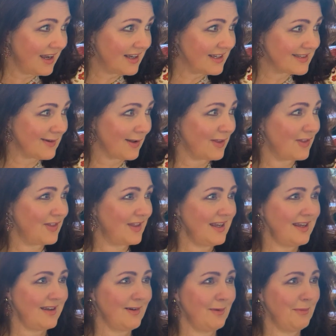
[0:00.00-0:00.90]
so I
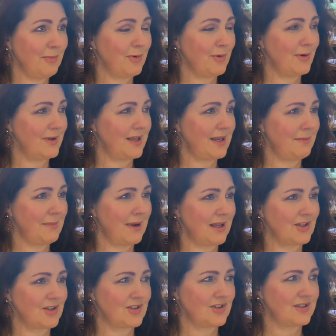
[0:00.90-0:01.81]
think I'm pretty
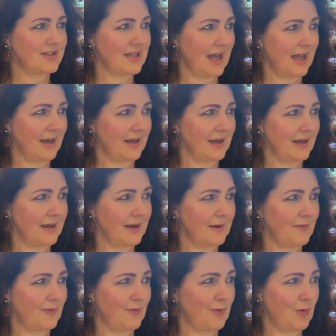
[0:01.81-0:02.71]
much
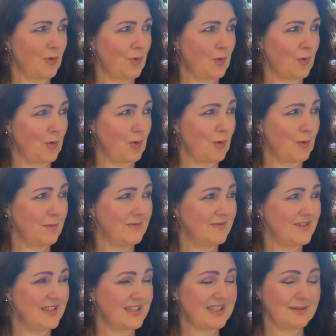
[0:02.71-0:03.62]
done for
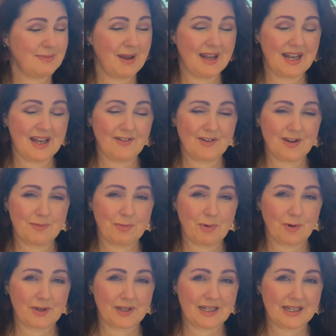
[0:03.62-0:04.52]
just about
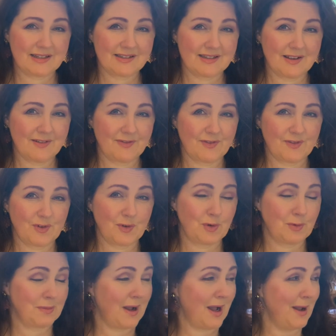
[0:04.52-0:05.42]
everybody except
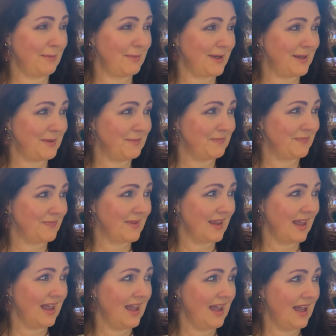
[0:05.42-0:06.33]
for my hubby
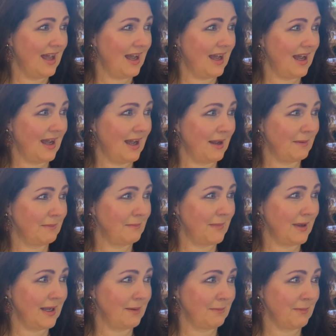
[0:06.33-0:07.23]

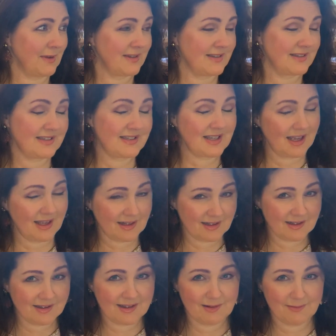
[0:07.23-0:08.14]
and my
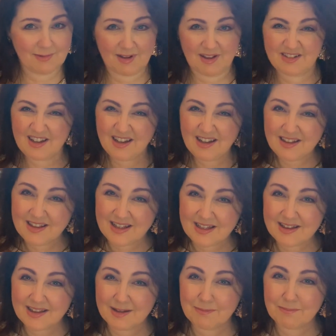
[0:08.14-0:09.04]
son. That don't you
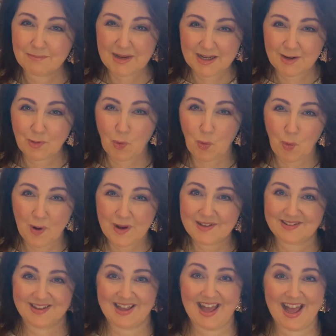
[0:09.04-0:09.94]
think that men are
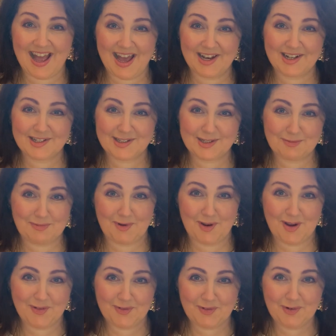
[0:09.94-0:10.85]
always the hardest to
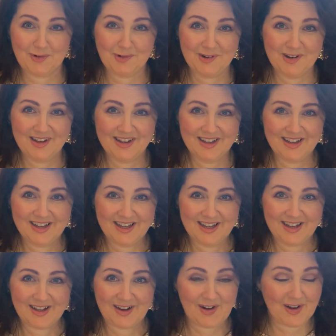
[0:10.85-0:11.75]
buy for?
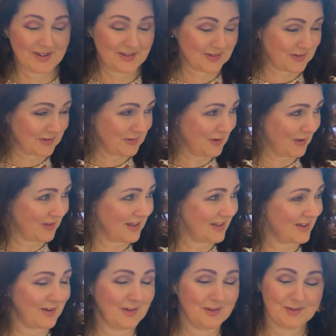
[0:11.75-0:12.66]
I do. I
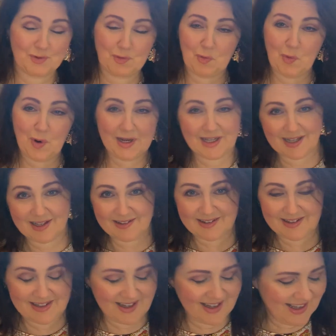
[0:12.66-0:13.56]
think girls are way
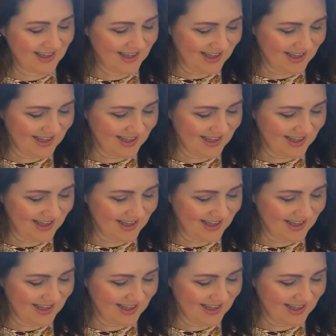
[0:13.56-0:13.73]
easier.